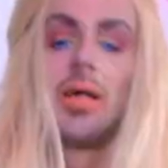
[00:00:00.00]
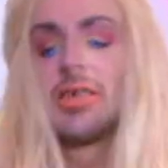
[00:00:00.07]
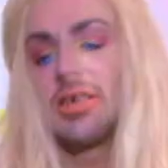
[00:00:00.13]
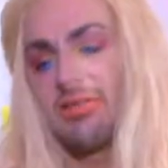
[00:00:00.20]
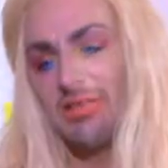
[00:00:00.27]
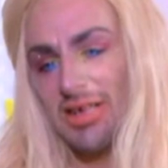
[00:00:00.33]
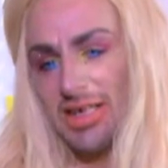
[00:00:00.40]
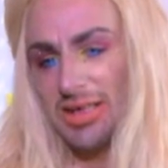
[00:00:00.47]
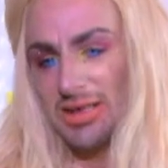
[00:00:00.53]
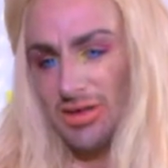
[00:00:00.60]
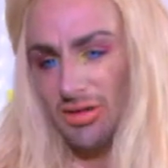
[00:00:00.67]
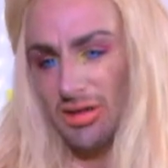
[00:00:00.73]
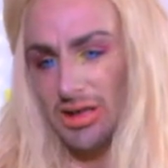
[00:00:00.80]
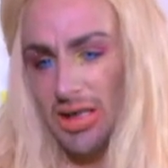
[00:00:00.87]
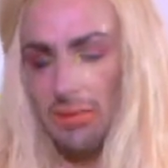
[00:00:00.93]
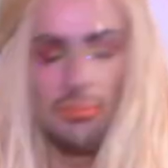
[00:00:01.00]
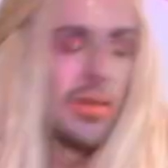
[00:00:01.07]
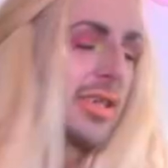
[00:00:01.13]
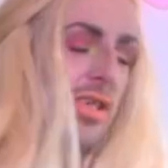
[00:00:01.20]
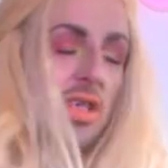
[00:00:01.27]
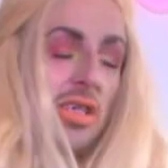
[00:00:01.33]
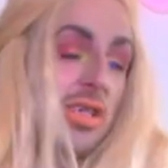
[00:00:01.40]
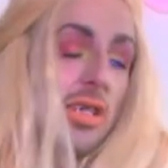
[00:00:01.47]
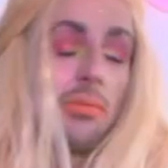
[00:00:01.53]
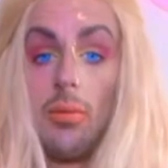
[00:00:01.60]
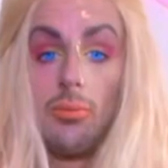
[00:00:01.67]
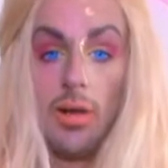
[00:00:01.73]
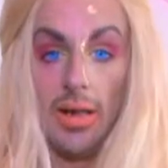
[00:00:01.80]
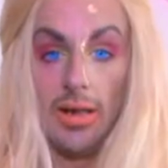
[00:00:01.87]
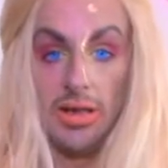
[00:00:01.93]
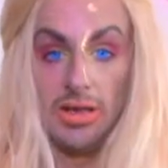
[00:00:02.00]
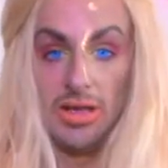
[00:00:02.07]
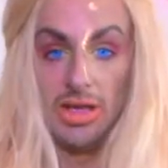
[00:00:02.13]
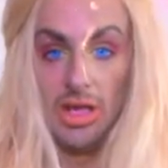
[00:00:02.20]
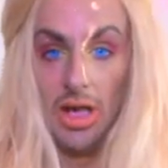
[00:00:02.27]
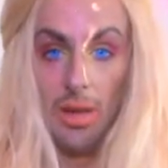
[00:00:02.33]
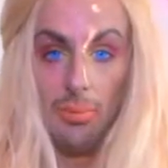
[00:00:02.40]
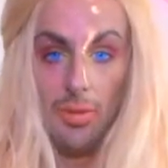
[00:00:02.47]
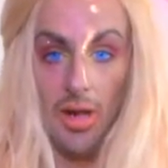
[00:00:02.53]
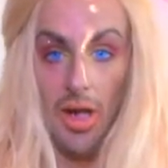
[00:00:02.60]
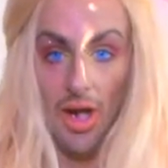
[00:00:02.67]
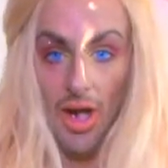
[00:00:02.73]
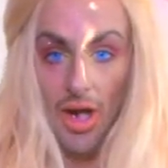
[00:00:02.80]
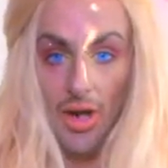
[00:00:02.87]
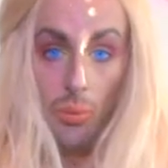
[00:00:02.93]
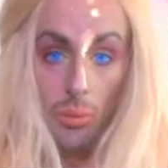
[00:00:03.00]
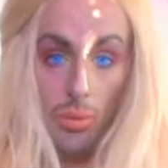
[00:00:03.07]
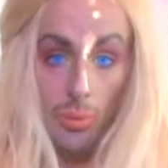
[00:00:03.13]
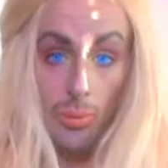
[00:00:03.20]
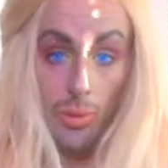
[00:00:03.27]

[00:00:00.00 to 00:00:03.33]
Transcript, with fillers: It's not really a story time, it's just a pregnancy update. Whoop